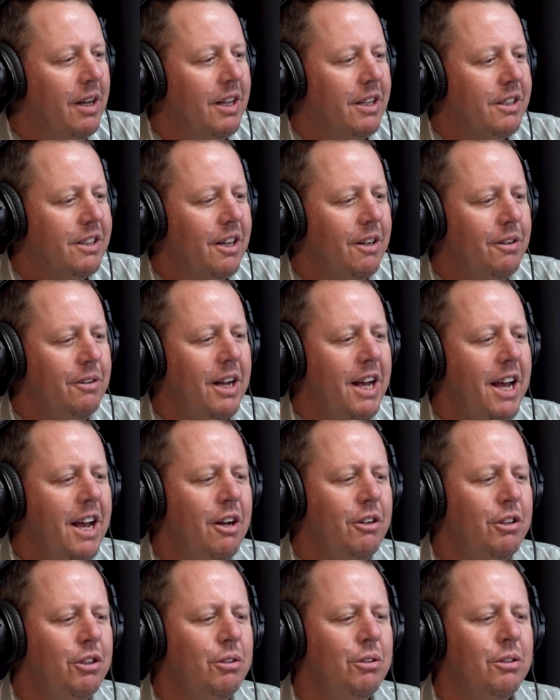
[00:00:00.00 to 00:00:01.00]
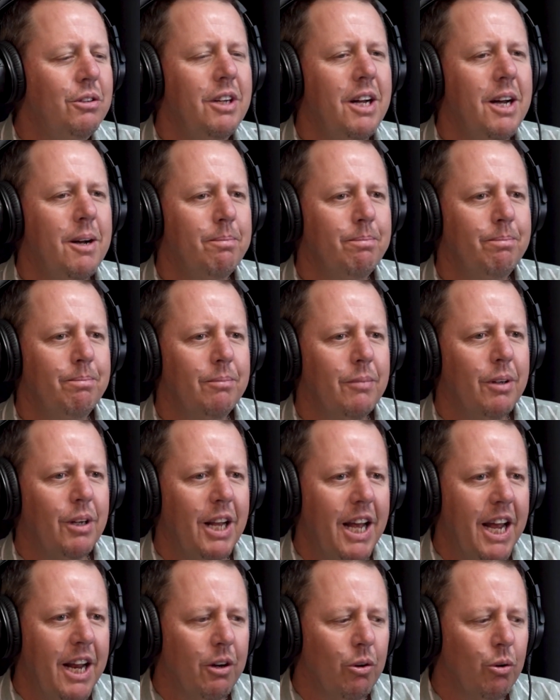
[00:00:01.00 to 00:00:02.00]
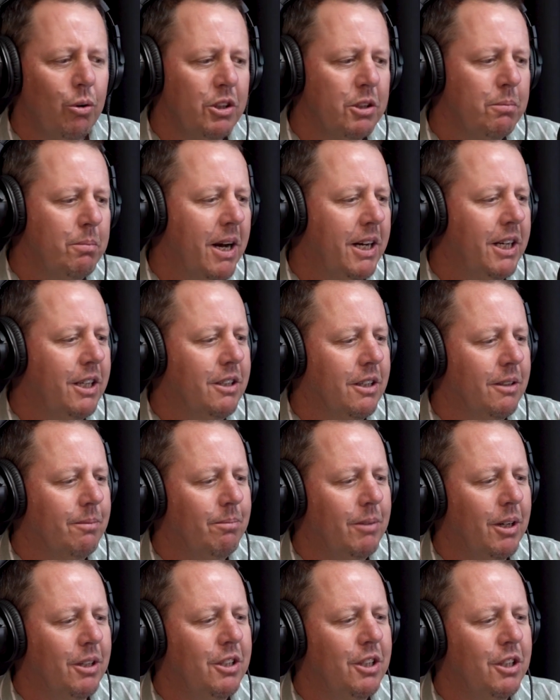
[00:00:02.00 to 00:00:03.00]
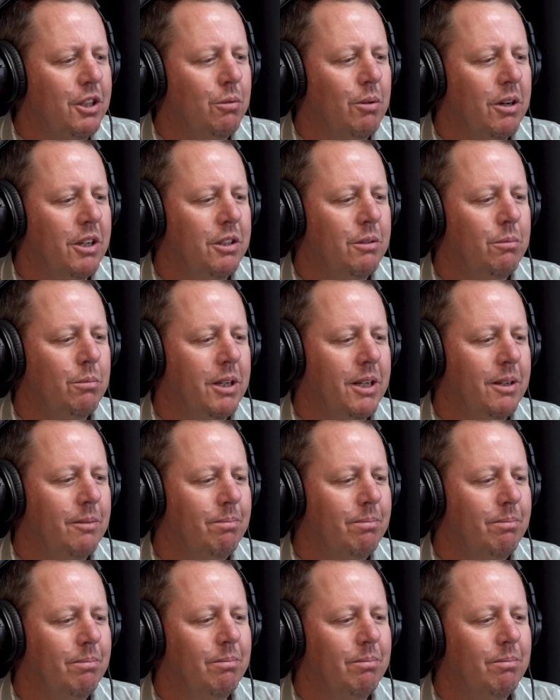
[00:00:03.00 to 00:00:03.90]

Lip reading: So how should landlords manage a situation where